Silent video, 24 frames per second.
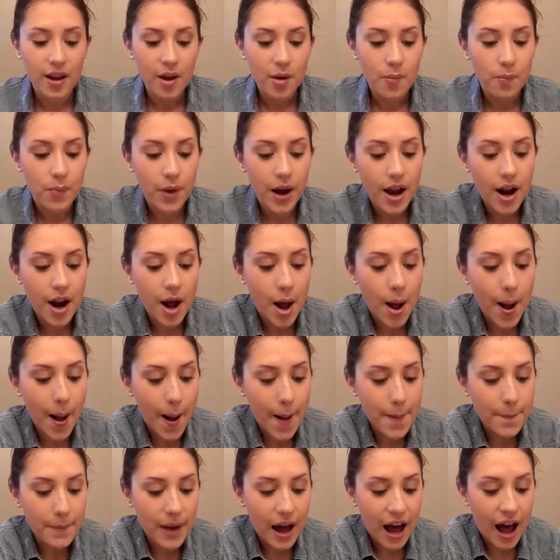But
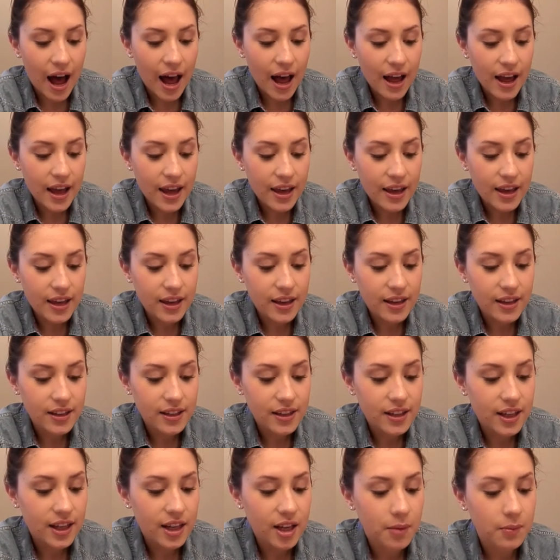I
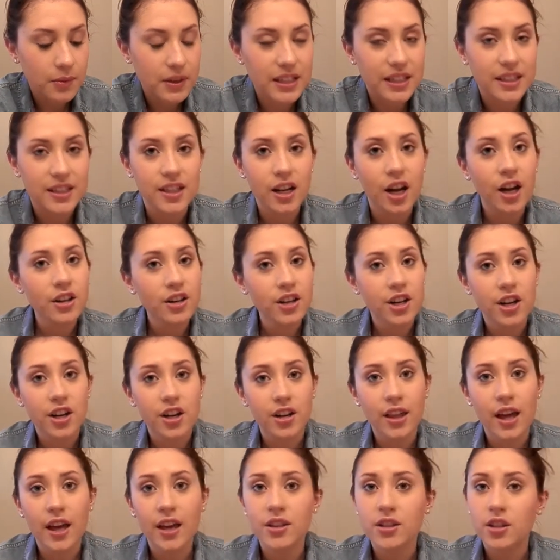am done
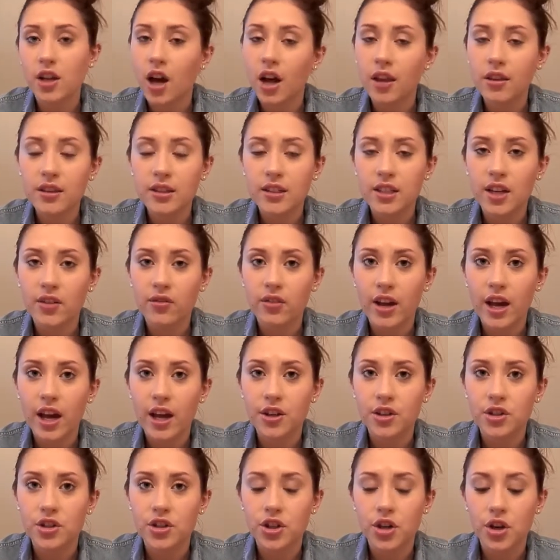here. That is all the stuff I
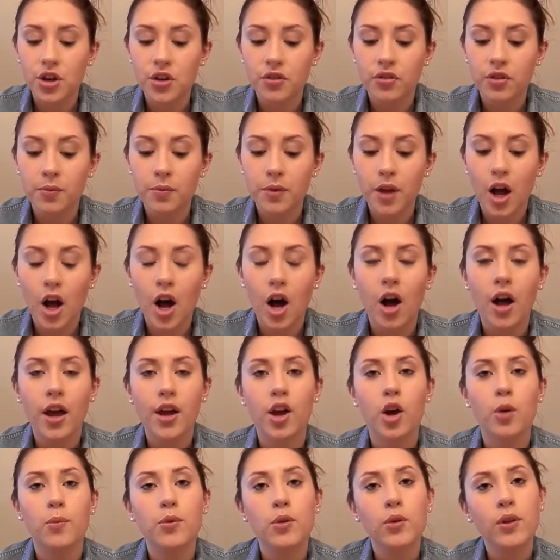had to show you from the haul. I
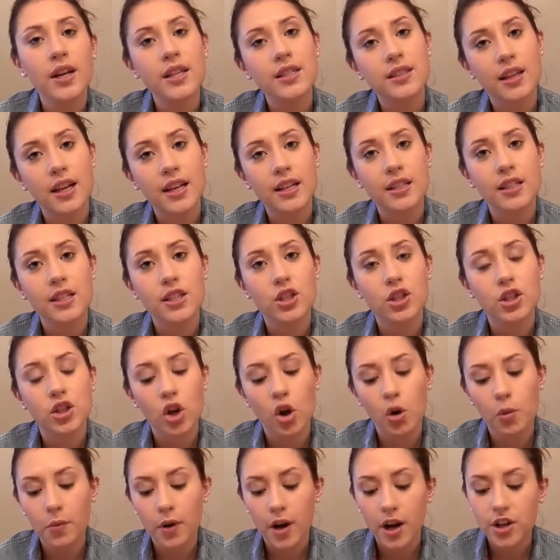hope you guys liked it
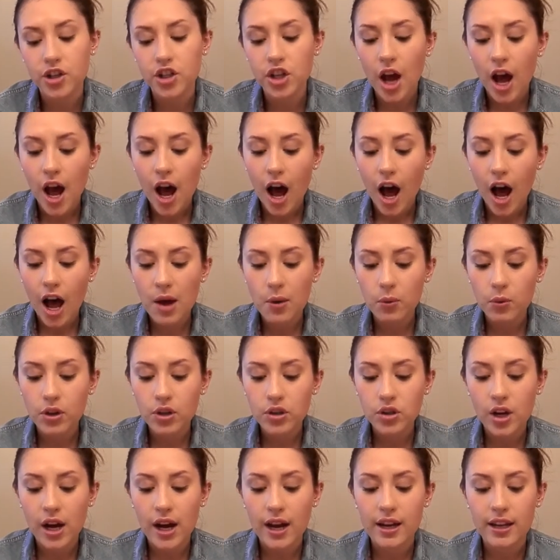so much. I will
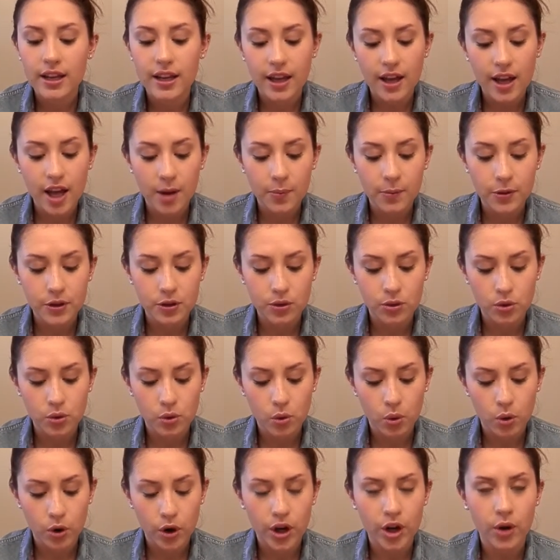try to get up a
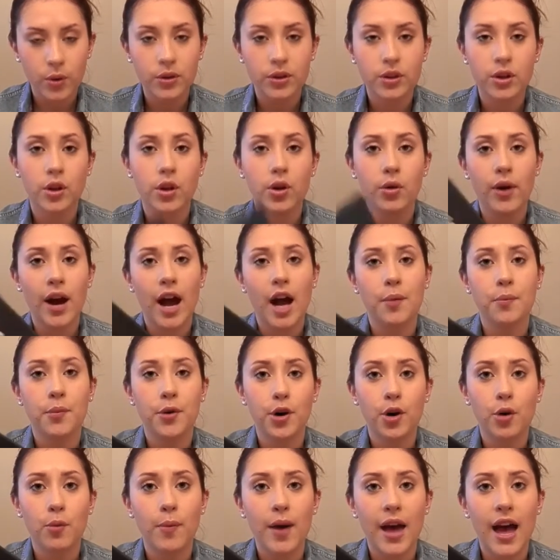tutorial with the Lorac
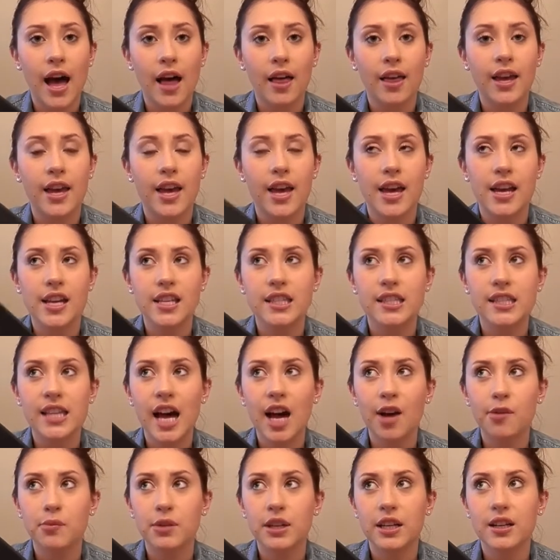Pro Palette
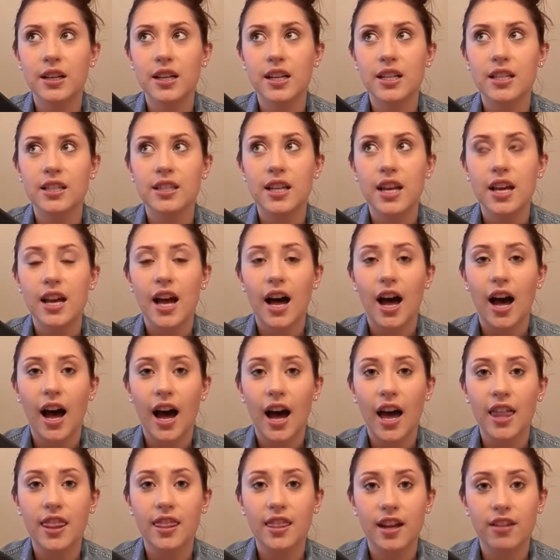ASAP because
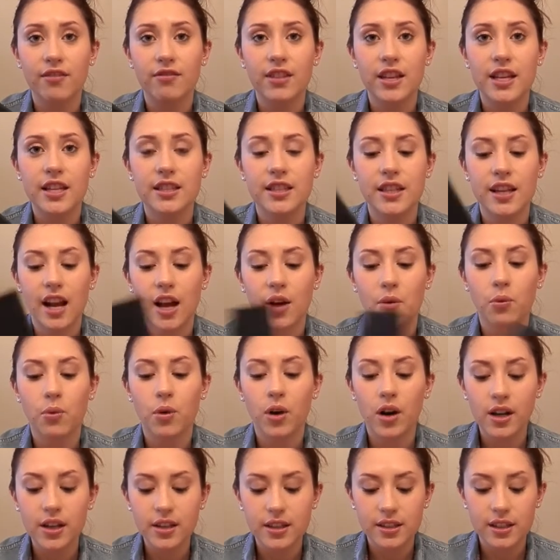I love this, and I
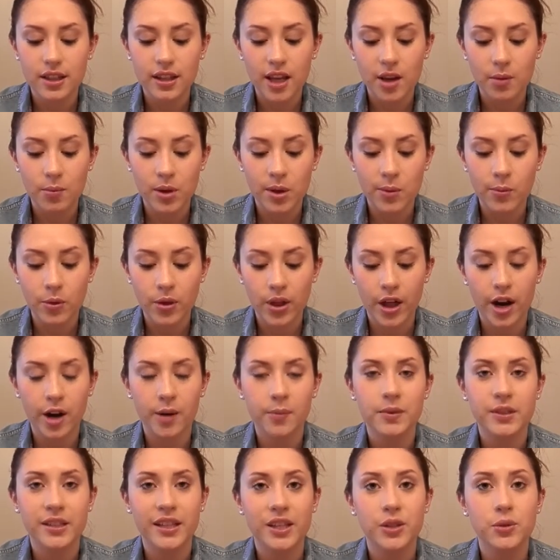want to get people that are
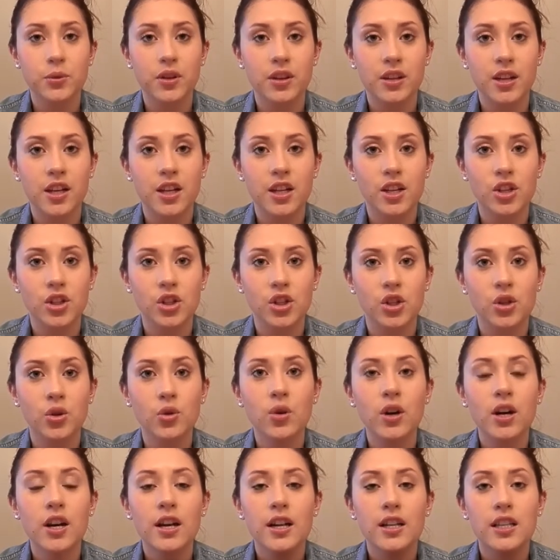obsessed with Naked
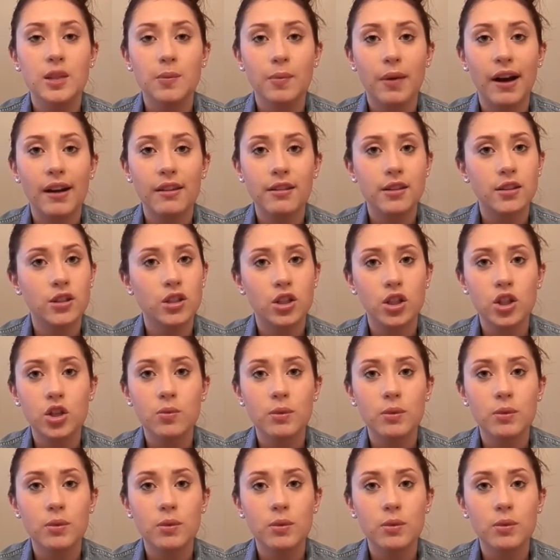2 to buy this too